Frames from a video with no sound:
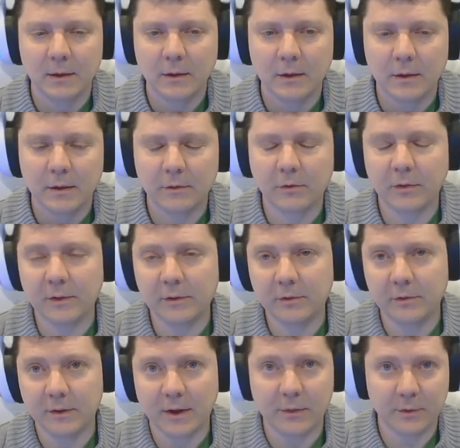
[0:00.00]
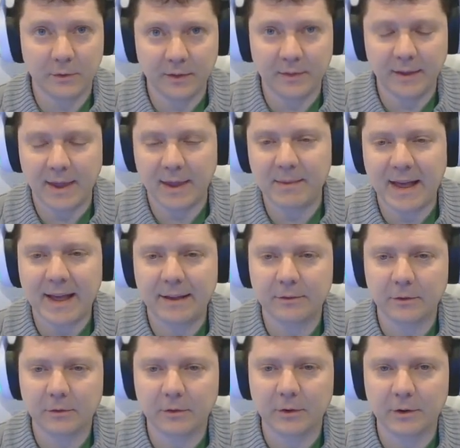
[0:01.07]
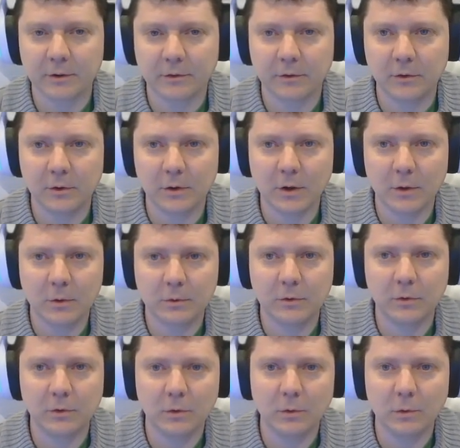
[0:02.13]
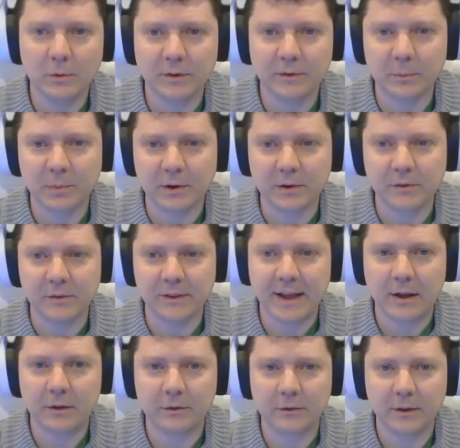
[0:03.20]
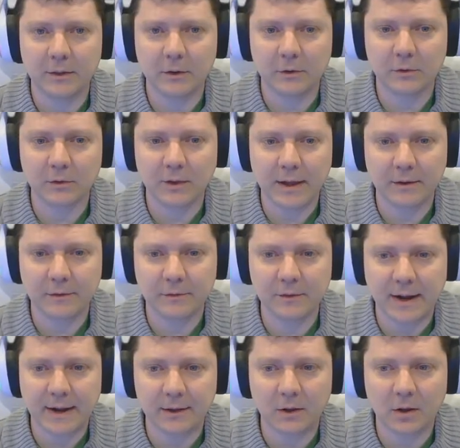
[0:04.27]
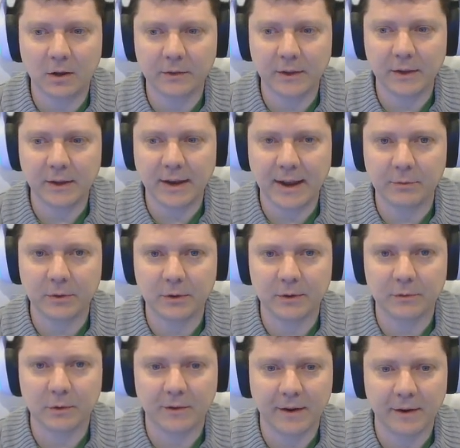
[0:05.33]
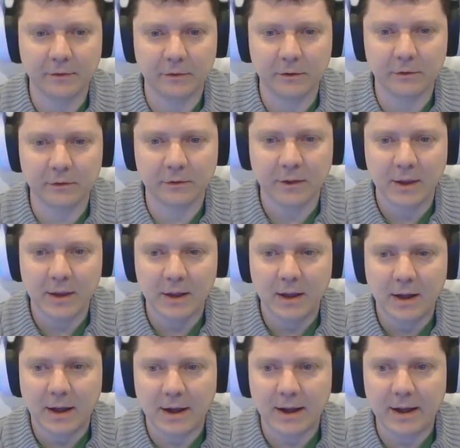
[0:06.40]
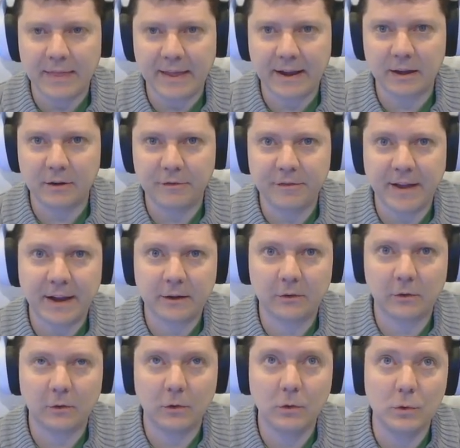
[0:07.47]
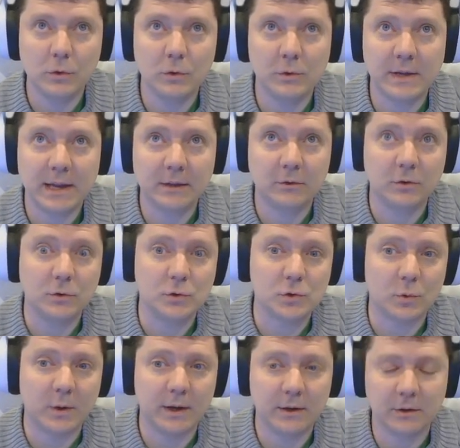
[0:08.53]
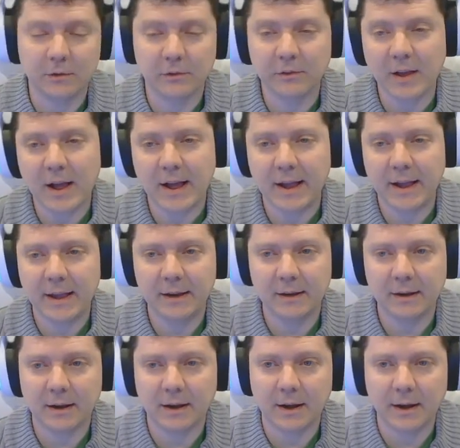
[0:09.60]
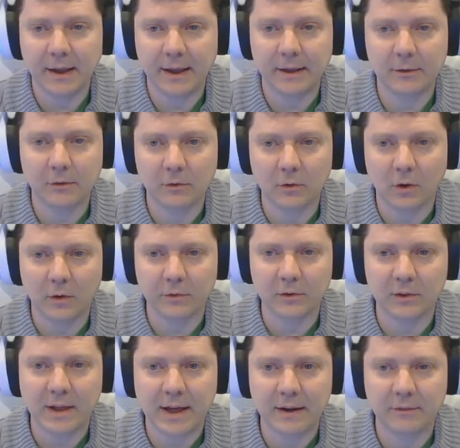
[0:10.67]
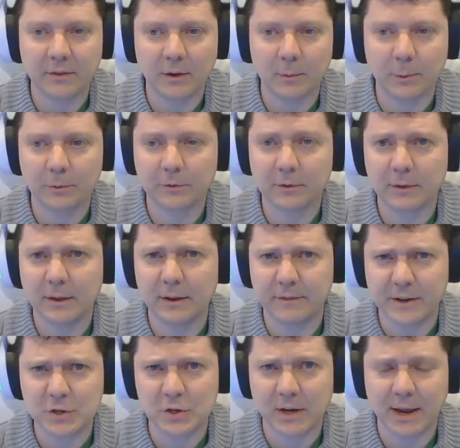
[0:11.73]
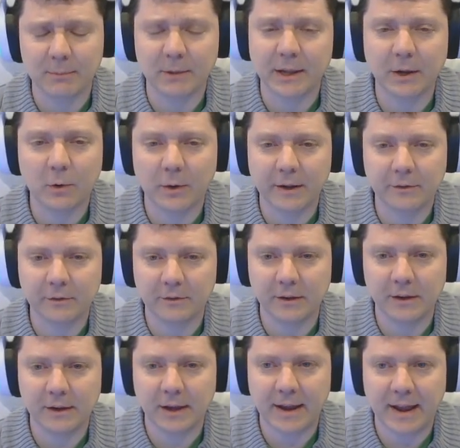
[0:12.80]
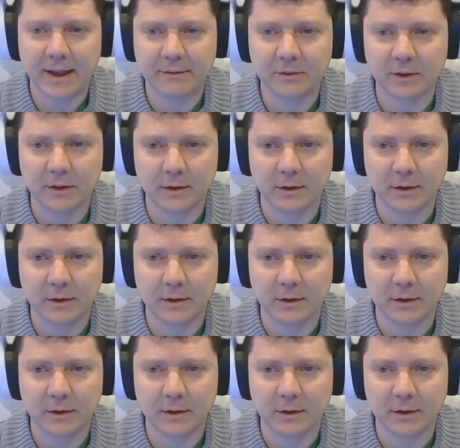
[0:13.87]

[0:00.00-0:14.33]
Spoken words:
And so this is another thing the game has, is you go to different parts of the galaxy and there's a lot of dialogue that you can have with different races. And that can affect who you get to join your side, and solves a lot of the almost adventure game-like quests that you kind of have to